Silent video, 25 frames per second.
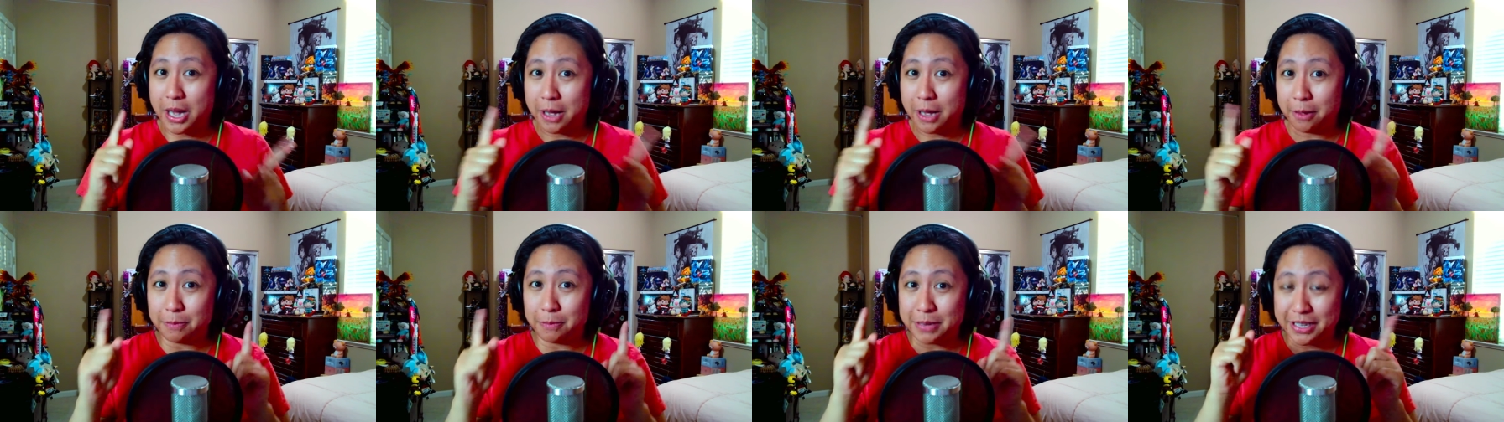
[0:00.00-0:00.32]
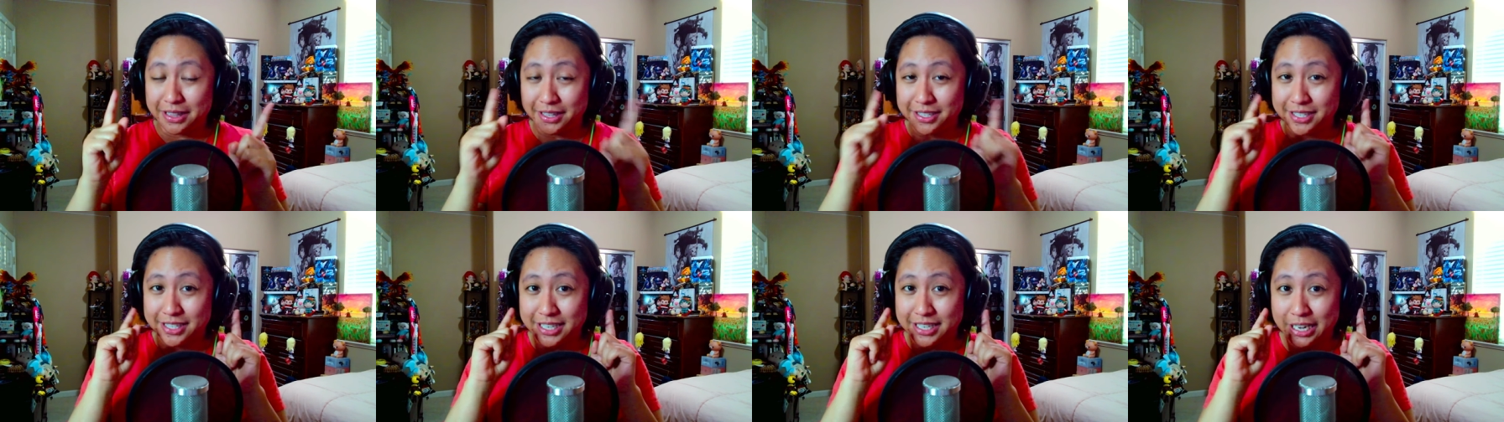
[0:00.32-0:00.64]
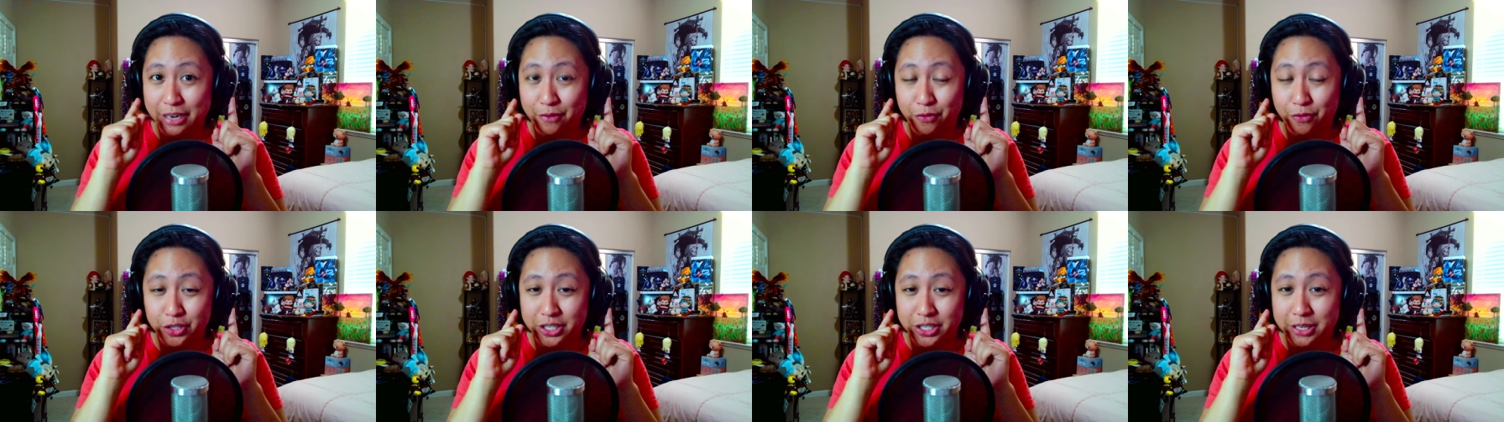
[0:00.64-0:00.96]
I'll be
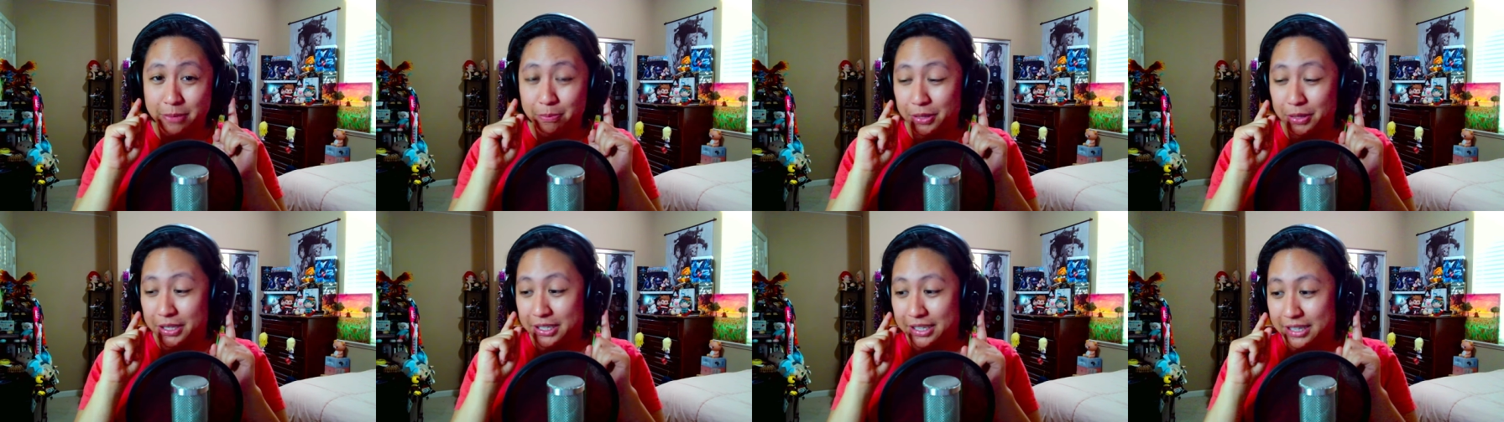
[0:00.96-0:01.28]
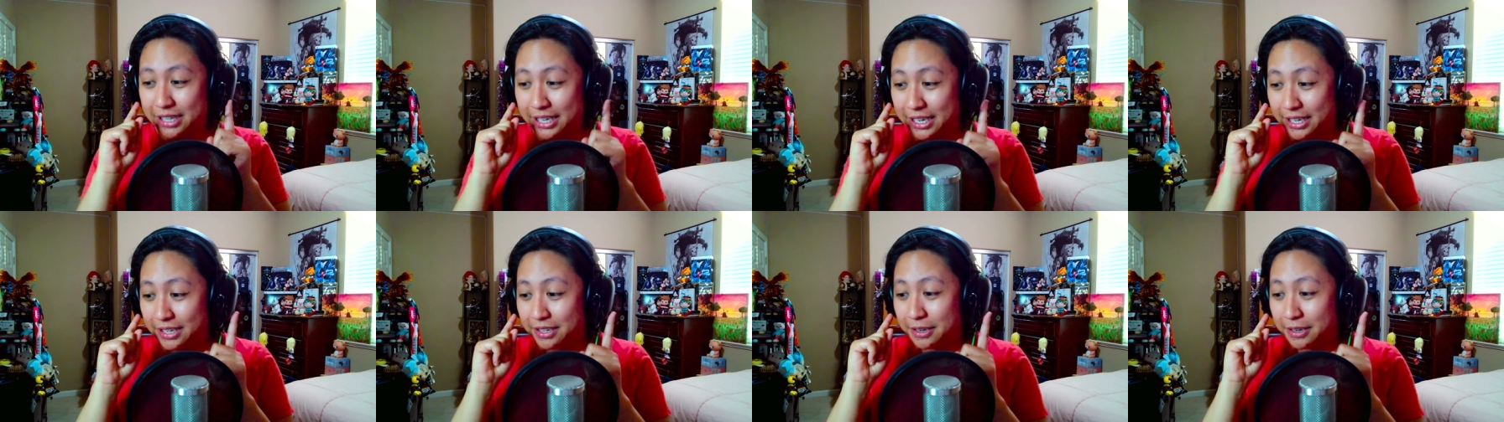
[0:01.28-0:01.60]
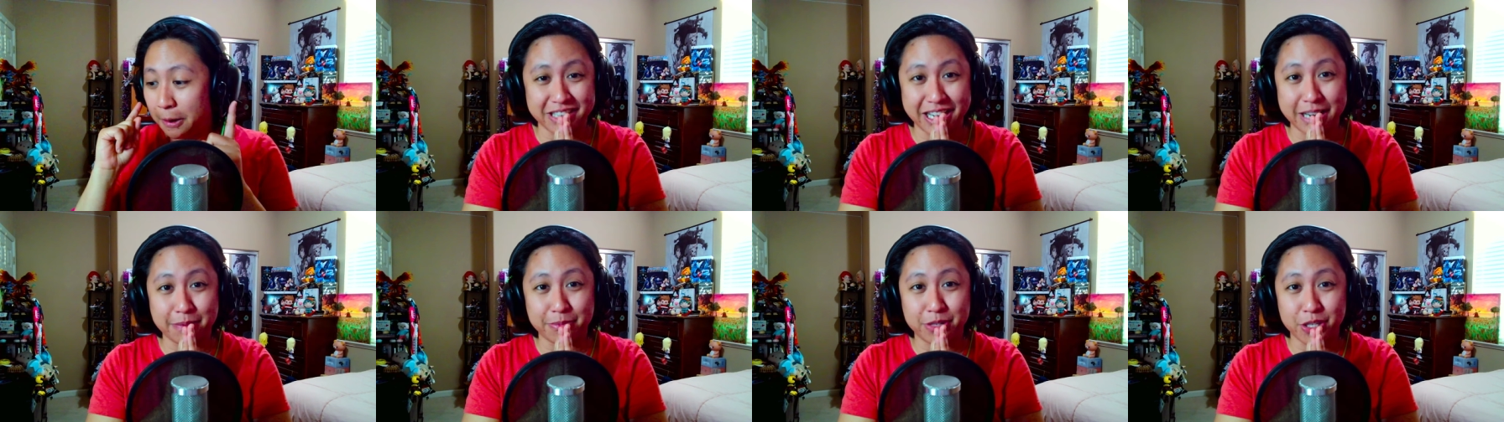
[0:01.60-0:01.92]
listening for Simple and Clean.
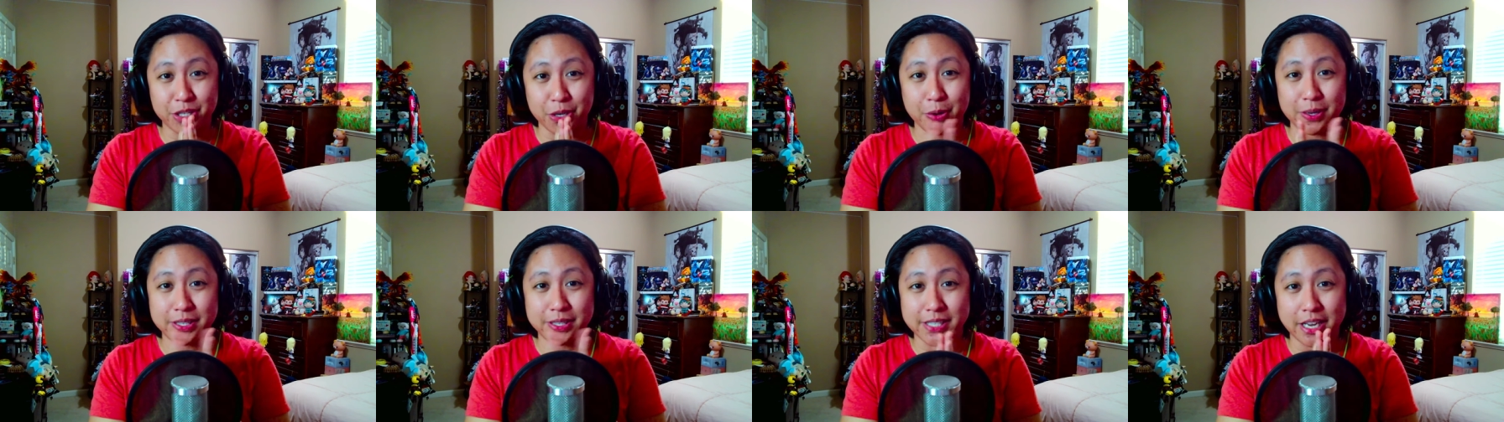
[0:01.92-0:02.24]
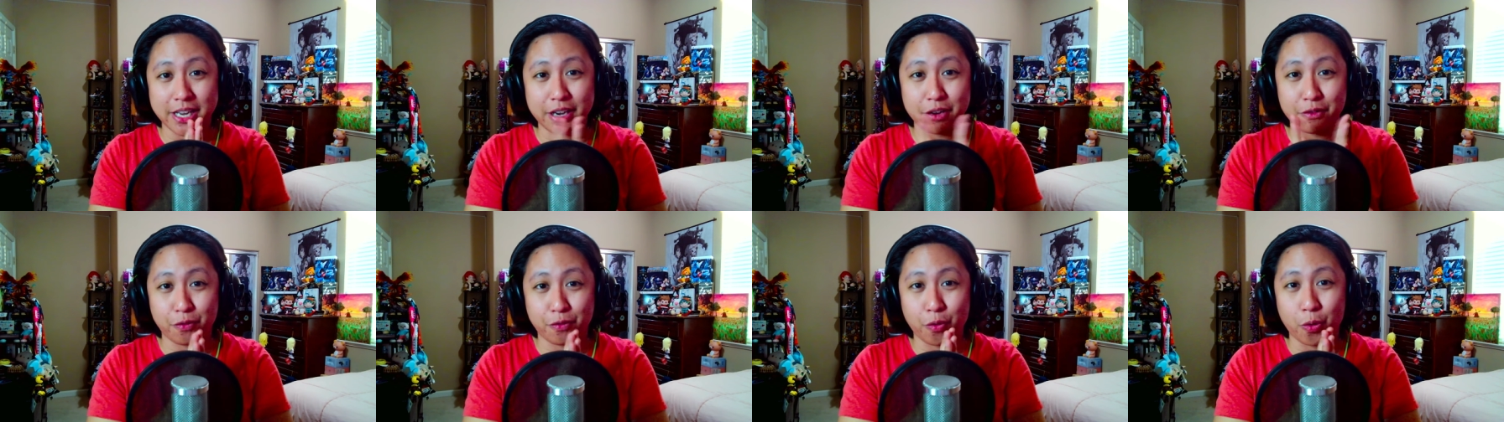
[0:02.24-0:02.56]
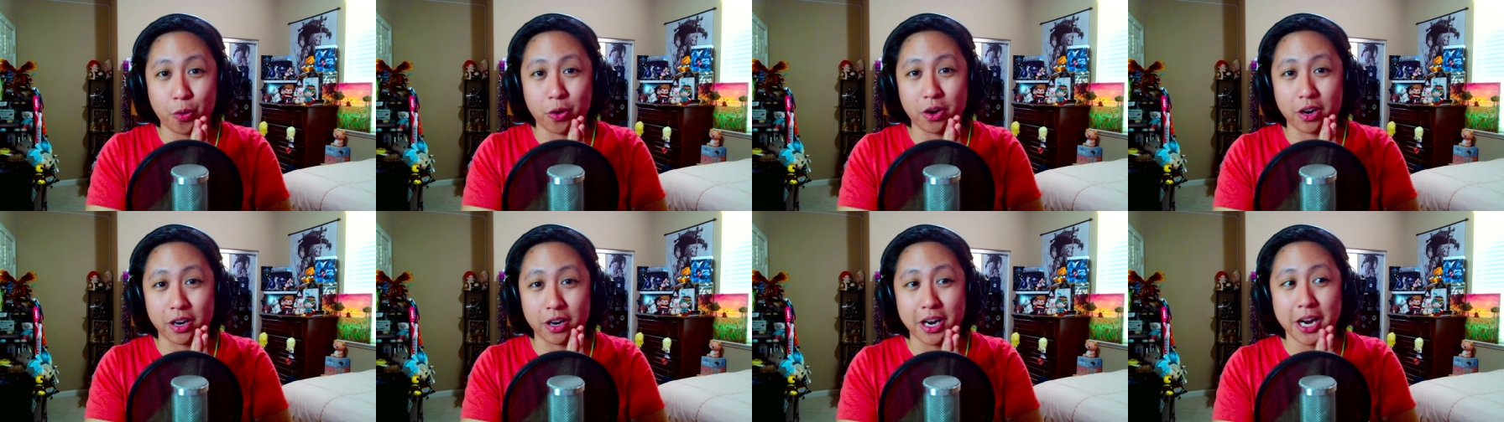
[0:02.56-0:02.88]
I'm so excited
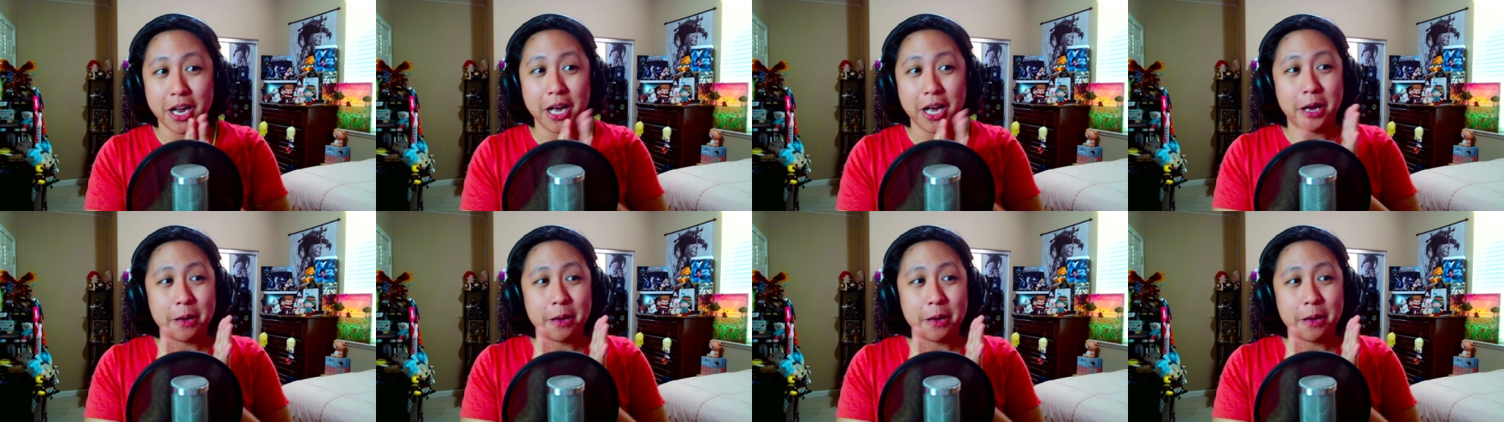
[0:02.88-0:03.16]
for